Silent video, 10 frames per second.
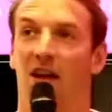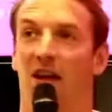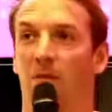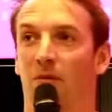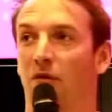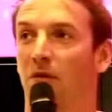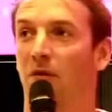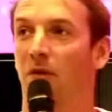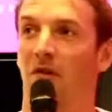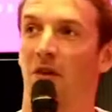I'm sure you
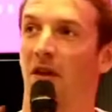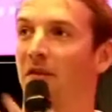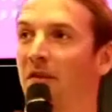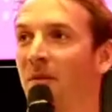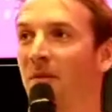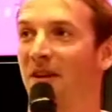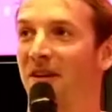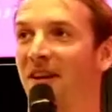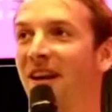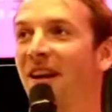have a lot of them here.
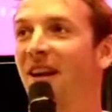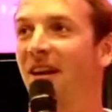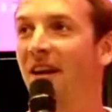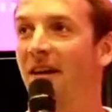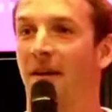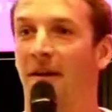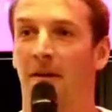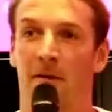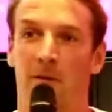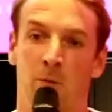
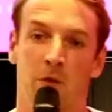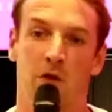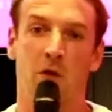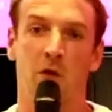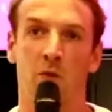So,